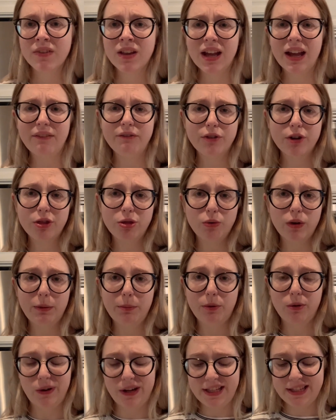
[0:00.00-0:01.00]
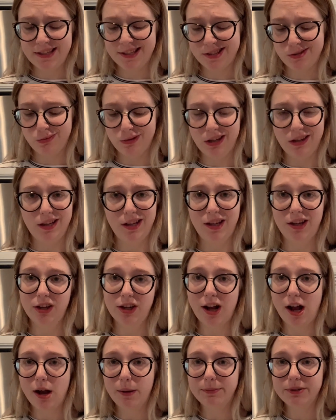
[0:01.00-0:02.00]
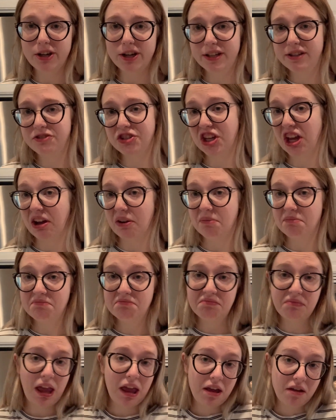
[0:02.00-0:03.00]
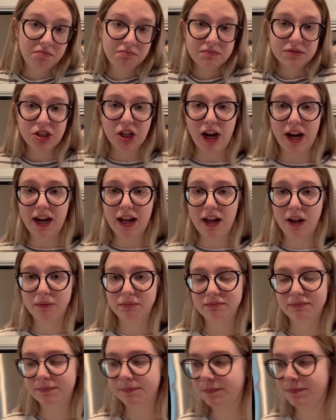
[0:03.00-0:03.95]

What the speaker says: And for 3 points, it's really a good option. So yeah, try it out.